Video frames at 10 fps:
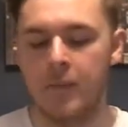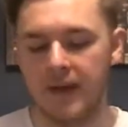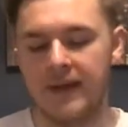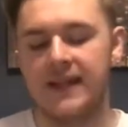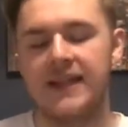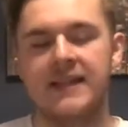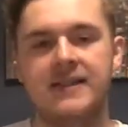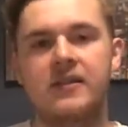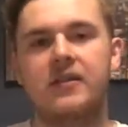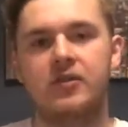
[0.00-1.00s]
but it
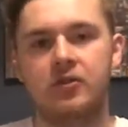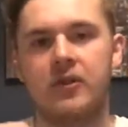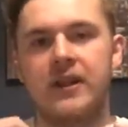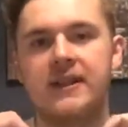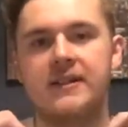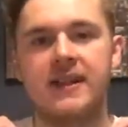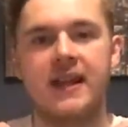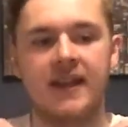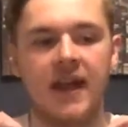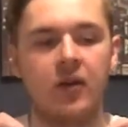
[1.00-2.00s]
is tricky to
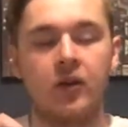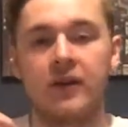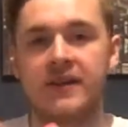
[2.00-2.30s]
get that on.